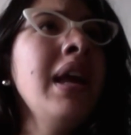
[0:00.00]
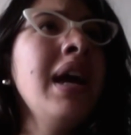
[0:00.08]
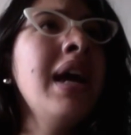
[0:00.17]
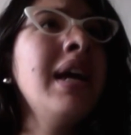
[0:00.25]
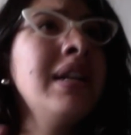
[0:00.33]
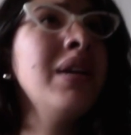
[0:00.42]

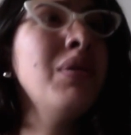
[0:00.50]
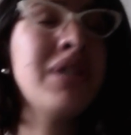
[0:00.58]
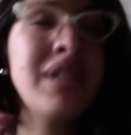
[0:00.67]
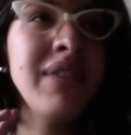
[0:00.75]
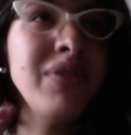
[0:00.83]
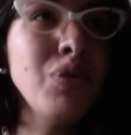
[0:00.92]
and
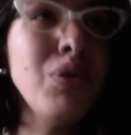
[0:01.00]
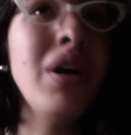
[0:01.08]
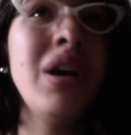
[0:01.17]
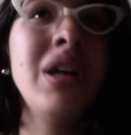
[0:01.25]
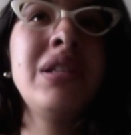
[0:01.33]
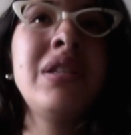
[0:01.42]
what's even
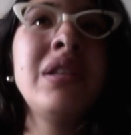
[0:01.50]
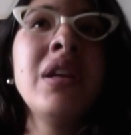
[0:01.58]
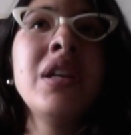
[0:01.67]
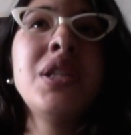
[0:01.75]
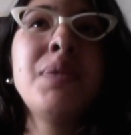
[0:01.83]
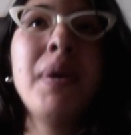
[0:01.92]
worse,
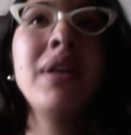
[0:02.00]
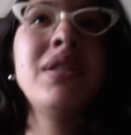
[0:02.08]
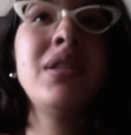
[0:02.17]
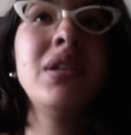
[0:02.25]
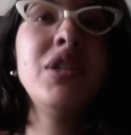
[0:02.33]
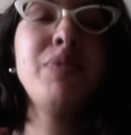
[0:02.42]

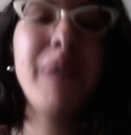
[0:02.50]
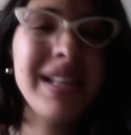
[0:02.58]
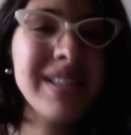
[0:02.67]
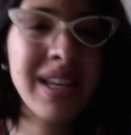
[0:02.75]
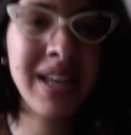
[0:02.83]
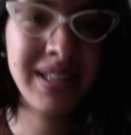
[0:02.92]
sponsored by
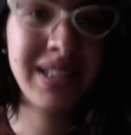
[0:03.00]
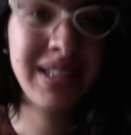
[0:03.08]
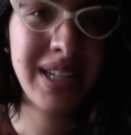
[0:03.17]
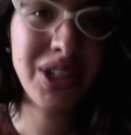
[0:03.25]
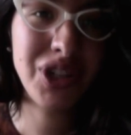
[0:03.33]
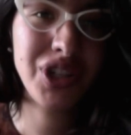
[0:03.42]
its
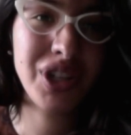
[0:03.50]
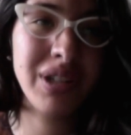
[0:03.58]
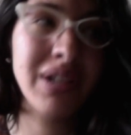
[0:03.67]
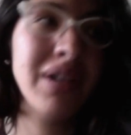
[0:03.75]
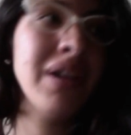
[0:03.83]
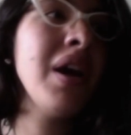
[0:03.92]
constitution.